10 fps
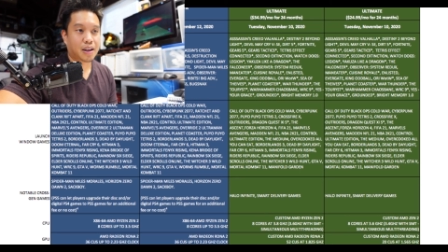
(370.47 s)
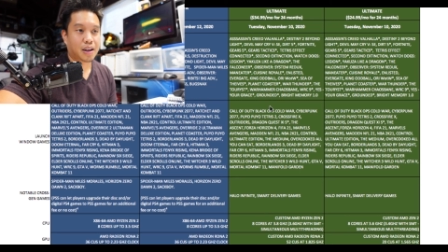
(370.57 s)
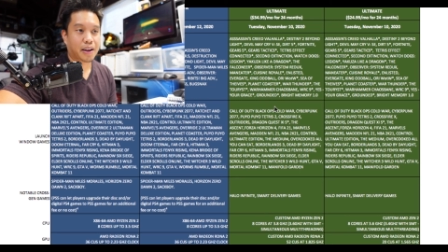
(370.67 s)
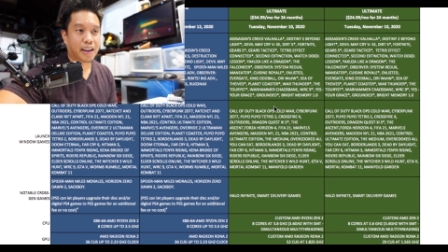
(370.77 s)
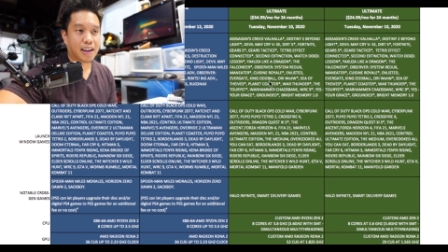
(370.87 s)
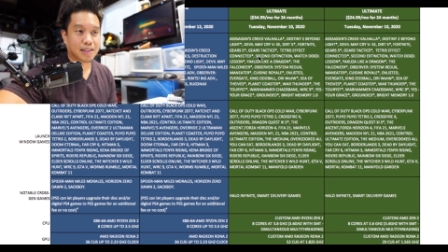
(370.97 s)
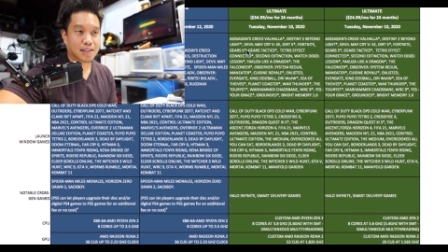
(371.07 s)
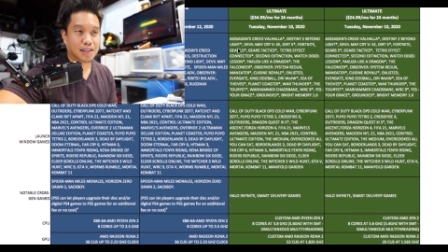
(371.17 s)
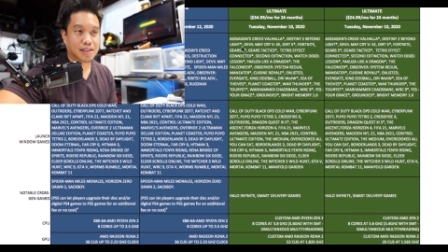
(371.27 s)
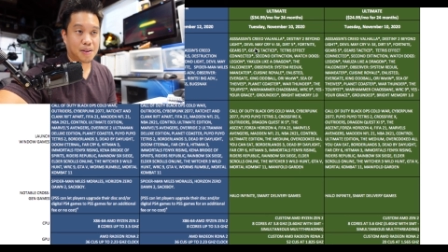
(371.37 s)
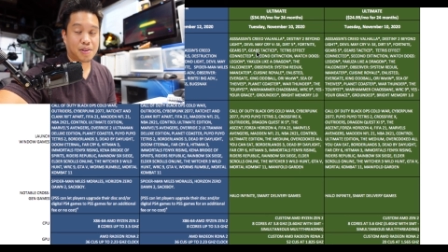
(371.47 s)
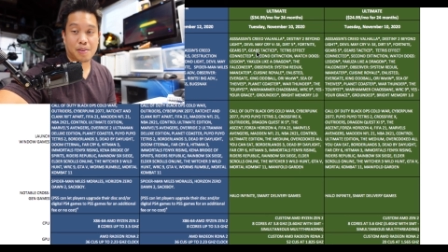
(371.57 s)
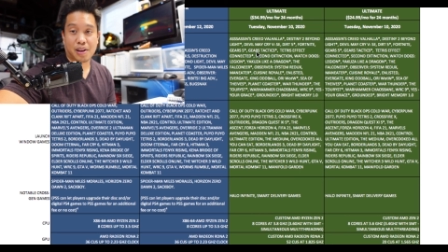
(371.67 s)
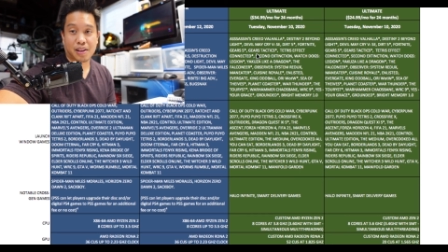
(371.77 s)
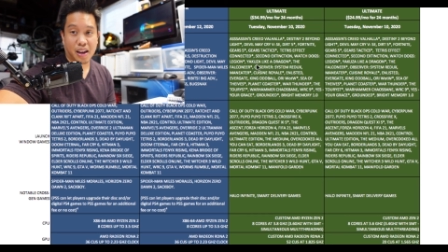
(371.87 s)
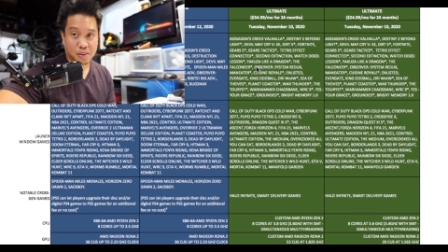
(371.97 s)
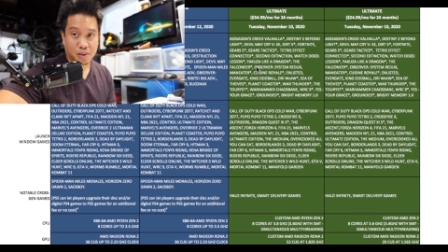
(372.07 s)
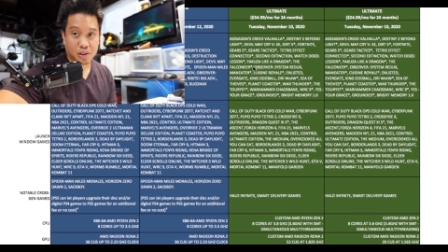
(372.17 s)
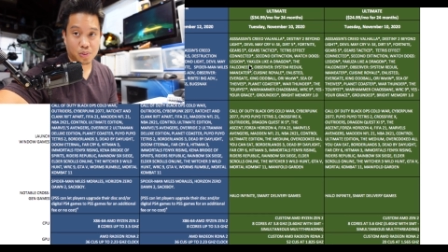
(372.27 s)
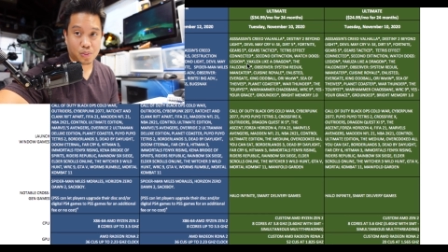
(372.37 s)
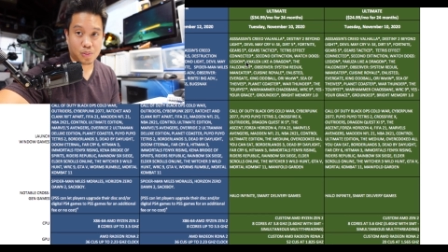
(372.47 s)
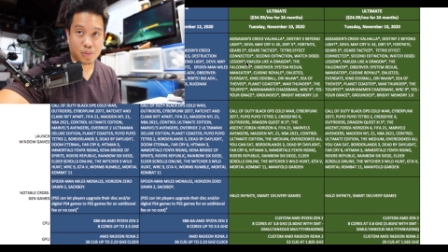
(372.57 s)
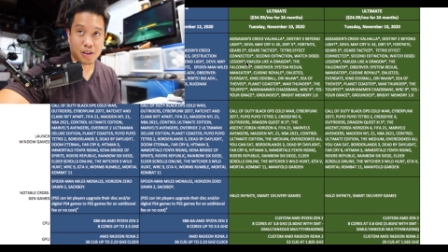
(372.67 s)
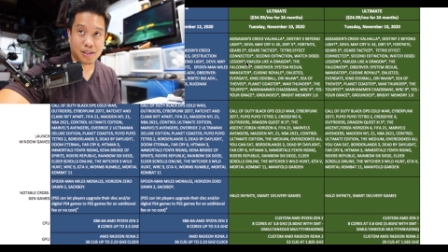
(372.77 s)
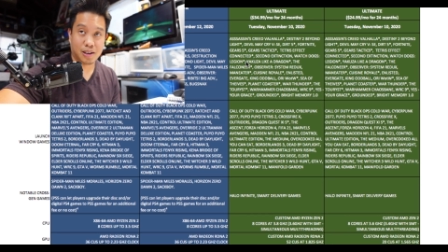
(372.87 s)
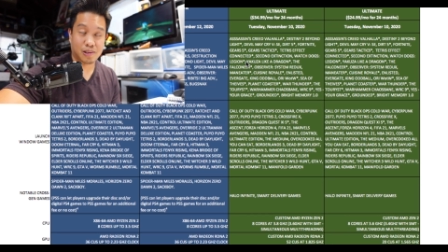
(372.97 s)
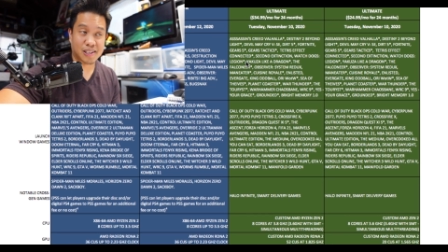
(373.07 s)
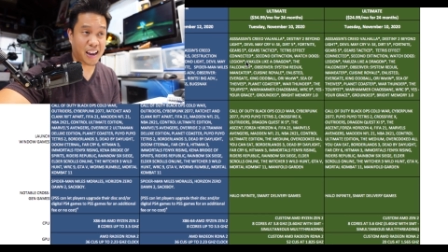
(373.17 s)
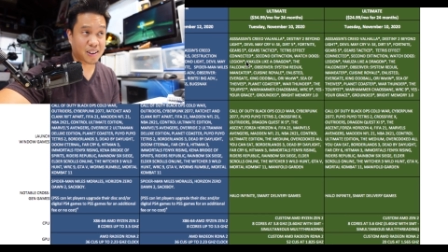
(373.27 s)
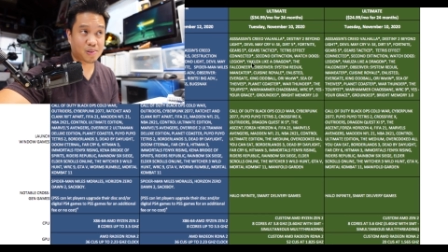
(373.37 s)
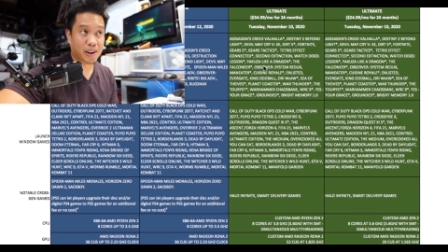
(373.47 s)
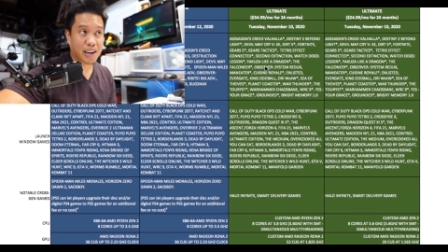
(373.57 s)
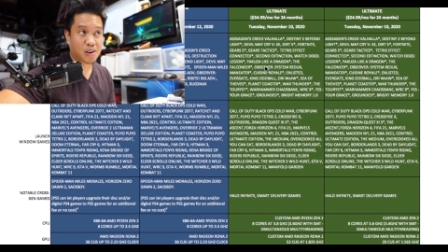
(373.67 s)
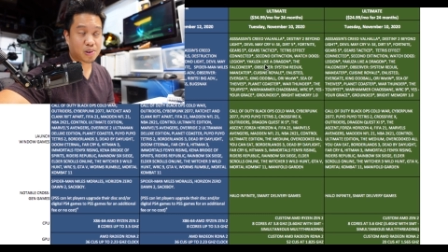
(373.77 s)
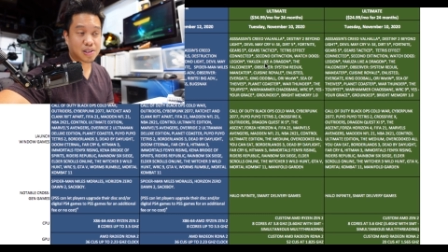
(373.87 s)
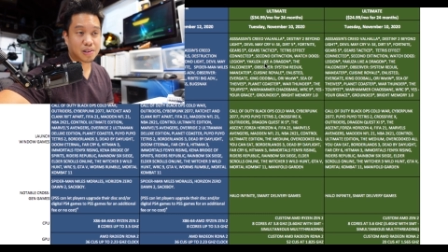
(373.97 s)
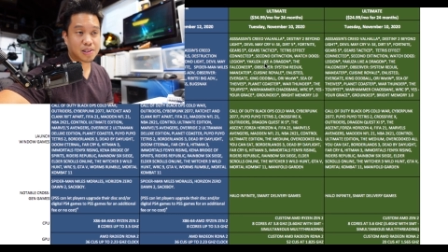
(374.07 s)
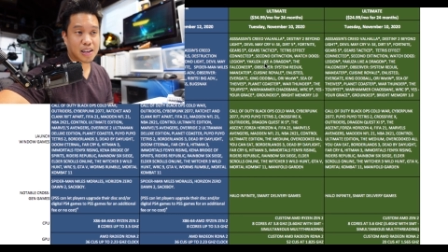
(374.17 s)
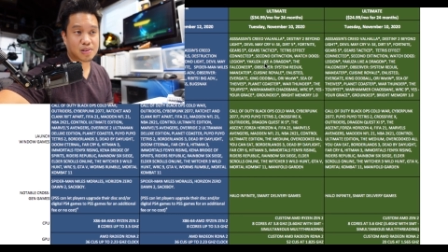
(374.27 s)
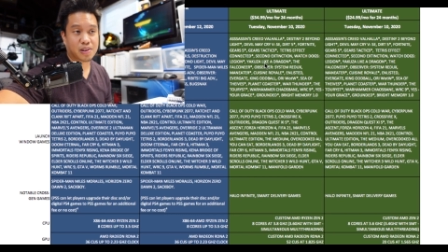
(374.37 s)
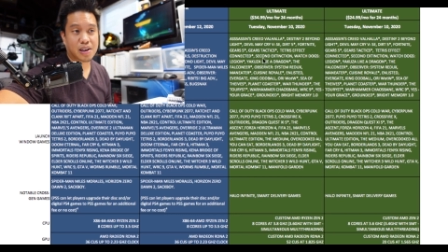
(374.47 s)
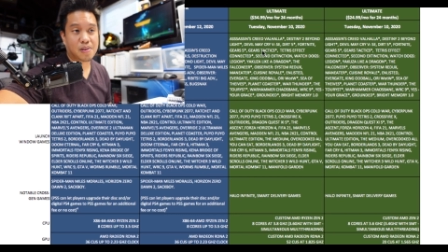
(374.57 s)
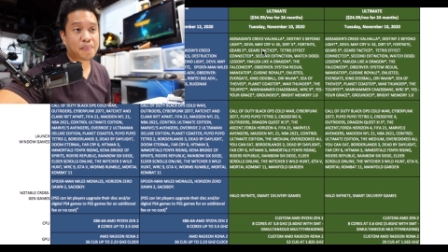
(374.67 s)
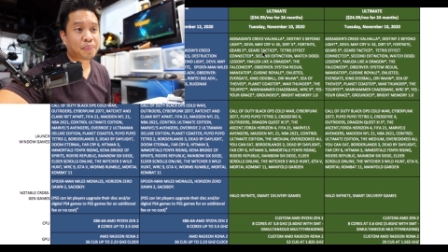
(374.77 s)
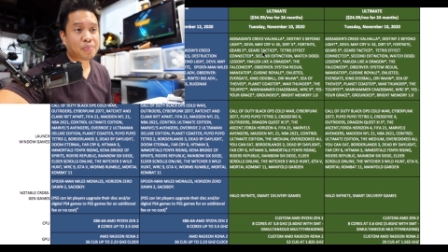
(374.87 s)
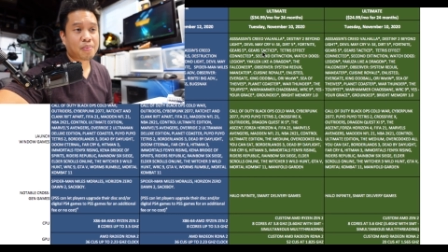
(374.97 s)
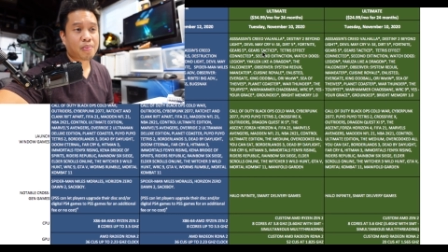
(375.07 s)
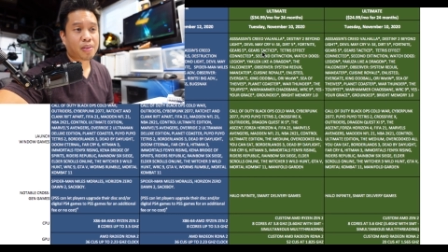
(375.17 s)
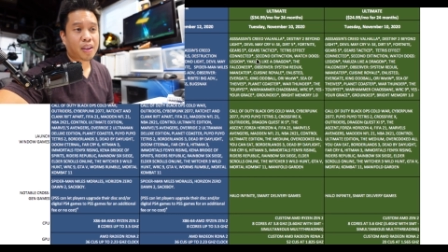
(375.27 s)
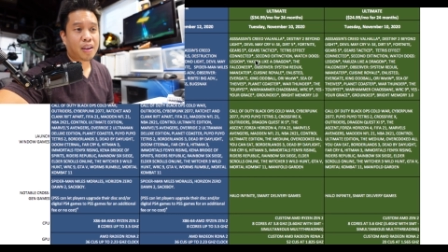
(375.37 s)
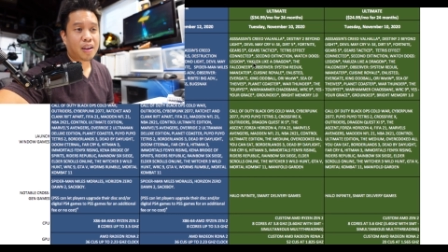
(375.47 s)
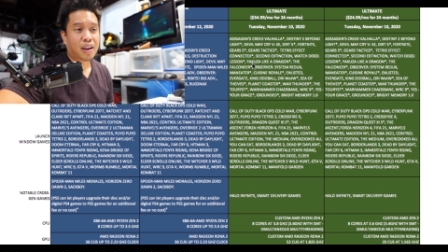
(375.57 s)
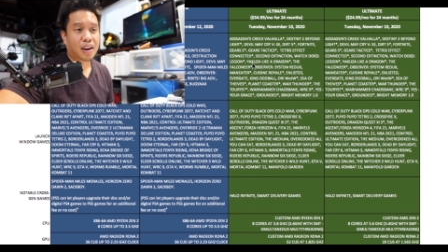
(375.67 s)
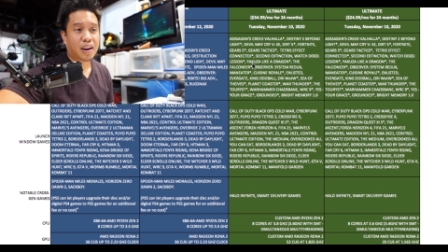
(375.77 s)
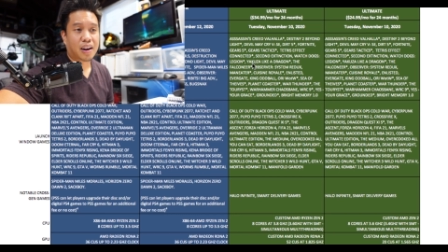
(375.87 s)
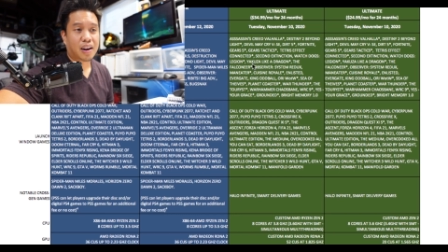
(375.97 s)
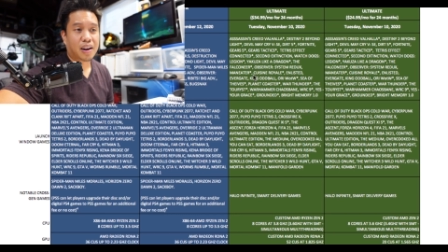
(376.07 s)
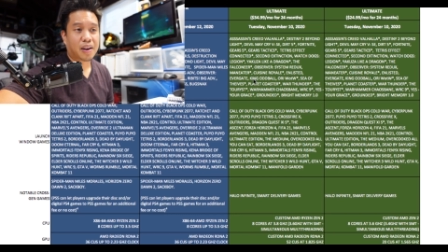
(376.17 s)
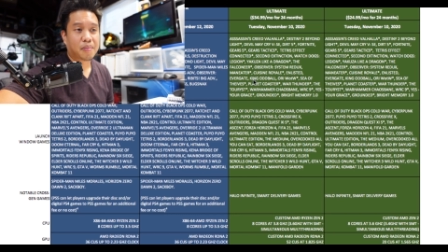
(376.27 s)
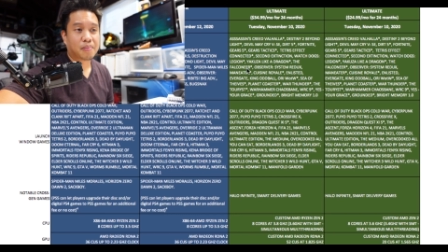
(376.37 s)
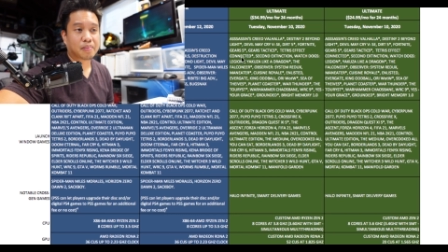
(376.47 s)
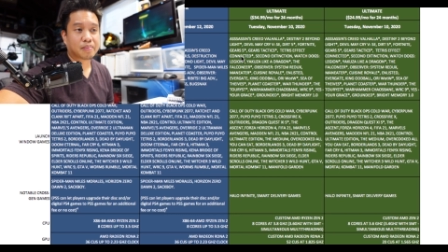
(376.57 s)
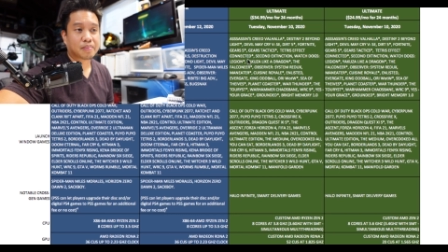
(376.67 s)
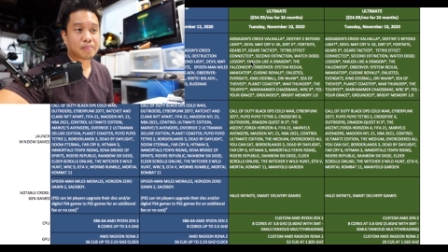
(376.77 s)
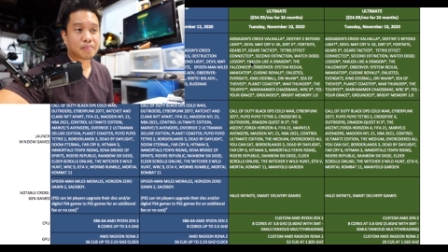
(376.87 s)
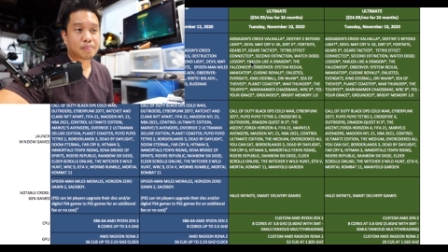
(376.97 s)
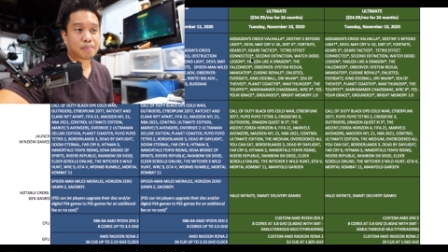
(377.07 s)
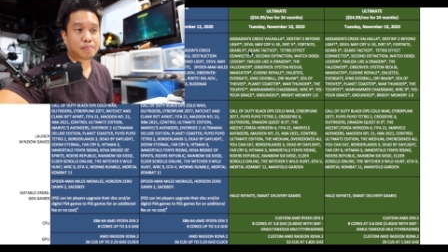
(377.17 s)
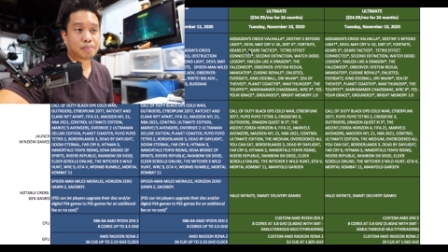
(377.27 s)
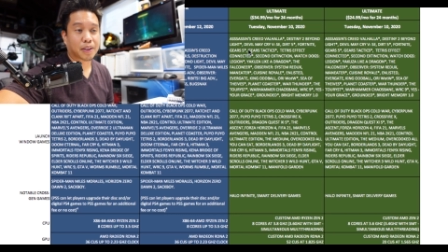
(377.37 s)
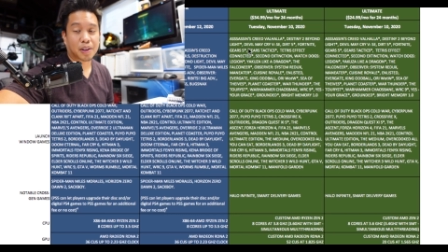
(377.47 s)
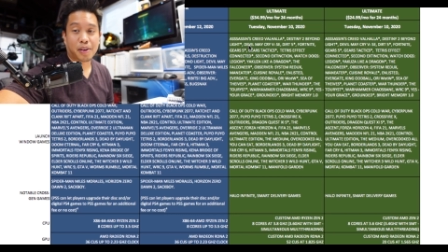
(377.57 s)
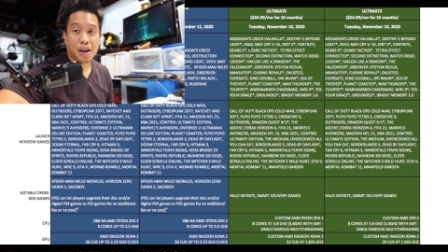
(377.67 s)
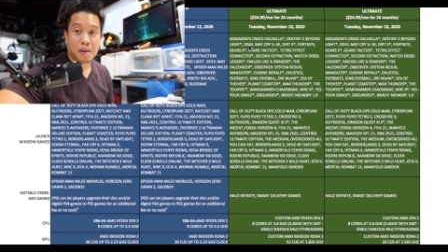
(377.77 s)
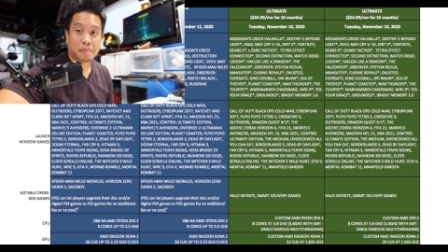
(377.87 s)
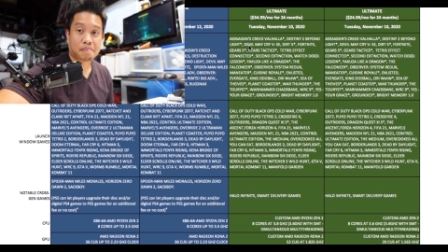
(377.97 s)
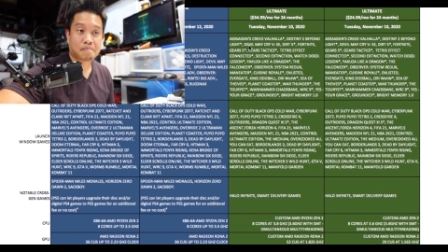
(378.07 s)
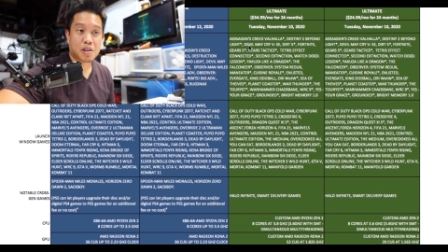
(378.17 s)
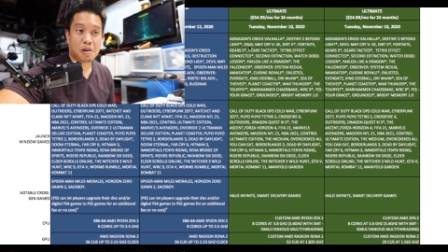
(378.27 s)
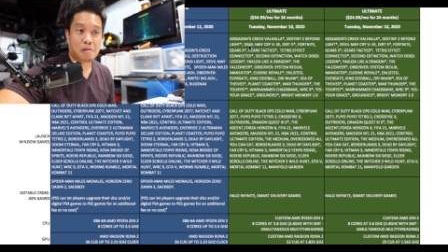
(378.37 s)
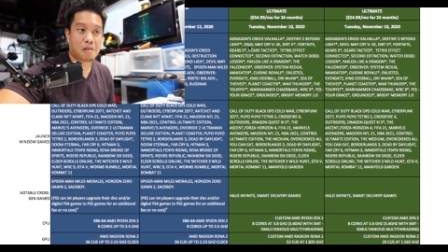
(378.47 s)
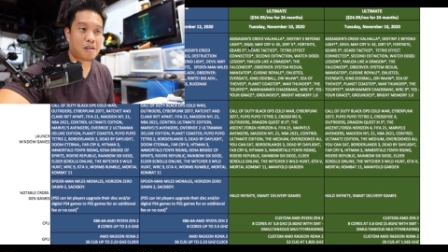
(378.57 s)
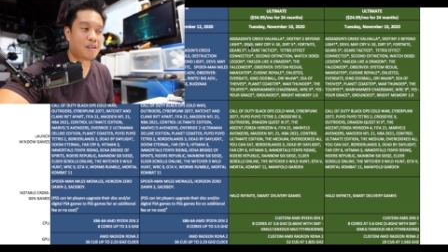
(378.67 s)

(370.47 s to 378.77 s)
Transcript: I can't say the same thing about the Xbox Series X right now or Series S right now, but they'll be coming. So